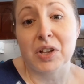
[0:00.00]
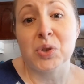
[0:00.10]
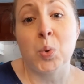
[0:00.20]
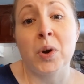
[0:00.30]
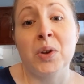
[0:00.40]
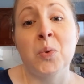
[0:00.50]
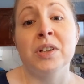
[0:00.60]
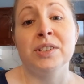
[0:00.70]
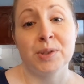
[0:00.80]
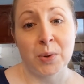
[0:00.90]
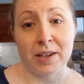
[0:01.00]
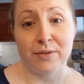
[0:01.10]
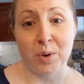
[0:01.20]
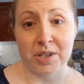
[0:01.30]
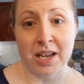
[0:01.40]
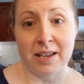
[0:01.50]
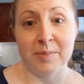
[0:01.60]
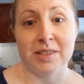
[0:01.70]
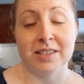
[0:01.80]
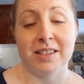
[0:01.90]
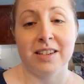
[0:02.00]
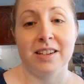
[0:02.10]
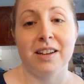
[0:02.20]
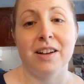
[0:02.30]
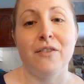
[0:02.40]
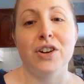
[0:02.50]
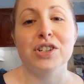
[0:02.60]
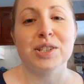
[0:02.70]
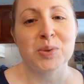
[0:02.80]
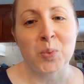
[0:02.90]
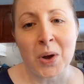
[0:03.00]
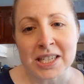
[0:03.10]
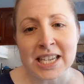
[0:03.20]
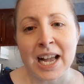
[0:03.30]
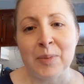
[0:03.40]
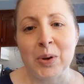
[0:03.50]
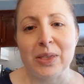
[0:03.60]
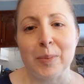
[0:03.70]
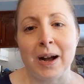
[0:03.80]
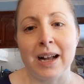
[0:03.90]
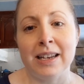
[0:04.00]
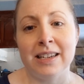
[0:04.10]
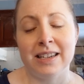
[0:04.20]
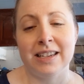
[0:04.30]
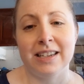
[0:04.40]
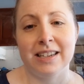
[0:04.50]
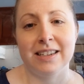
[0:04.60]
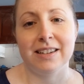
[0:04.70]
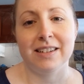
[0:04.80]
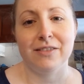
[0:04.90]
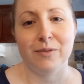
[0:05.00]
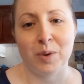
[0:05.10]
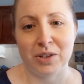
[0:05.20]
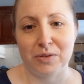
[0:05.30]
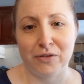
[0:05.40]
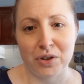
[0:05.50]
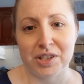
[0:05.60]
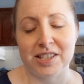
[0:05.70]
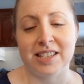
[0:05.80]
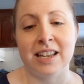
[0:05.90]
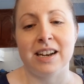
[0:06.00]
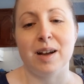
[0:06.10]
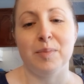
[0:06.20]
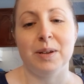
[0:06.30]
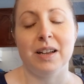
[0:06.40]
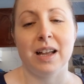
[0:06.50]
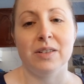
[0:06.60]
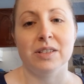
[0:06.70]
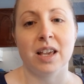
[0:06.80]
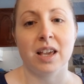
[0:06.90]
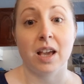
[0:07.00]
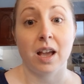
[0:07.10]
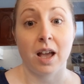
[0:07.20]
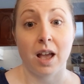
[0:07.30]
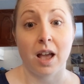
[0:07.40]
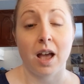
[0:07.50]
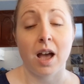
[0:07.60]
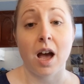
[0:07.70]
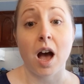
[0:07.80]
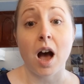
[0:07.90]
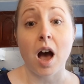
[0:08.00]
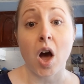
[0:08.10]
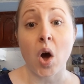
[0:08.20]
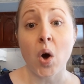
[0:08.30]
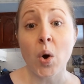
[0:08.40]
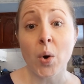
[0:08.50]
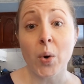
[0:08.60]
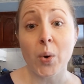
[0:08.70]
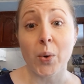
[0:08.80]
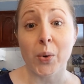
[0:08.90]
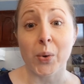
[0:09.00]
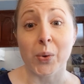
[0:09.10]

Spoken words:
21 to 24 times versus 1 time with the pod when you first set it up. And I was like, oh.